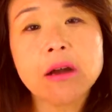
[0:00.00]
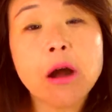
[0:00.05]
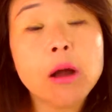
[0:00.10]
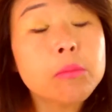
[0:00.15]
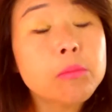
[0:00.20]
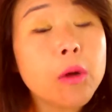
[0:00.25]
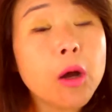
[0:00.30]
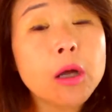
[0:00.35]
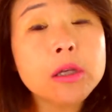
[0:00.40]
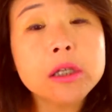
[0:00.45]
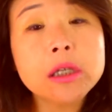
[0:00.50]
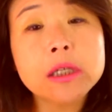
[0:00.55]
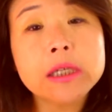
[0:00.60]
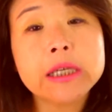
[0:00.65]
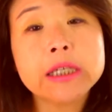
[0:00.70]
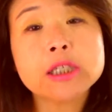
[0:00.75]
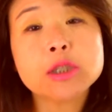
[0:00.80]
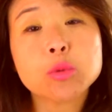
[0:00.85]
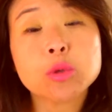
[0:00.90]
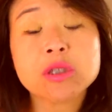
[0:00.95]
on
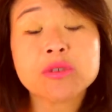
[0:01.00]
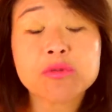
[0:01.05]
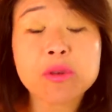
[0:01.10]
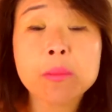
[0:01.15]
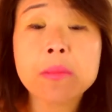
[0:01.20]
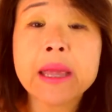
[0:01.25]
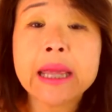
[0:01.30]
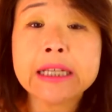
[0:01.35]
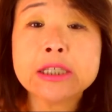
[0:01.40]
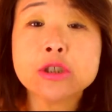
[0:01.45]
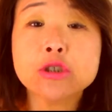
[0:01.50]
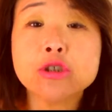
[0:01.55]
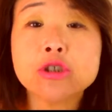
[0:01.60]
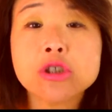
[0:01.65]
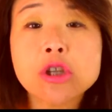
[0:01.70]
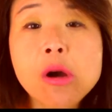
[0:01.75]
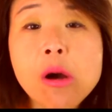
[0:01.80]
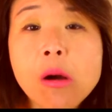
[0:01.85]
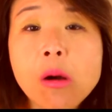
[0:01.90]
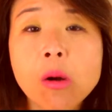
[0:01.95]
monolids was from head to
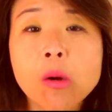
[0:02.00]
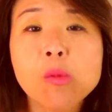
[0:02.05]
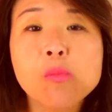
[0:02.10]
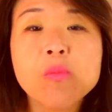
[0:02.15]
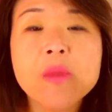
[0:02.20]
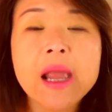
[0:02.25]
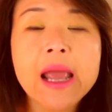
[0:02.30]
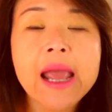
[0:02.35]
toe.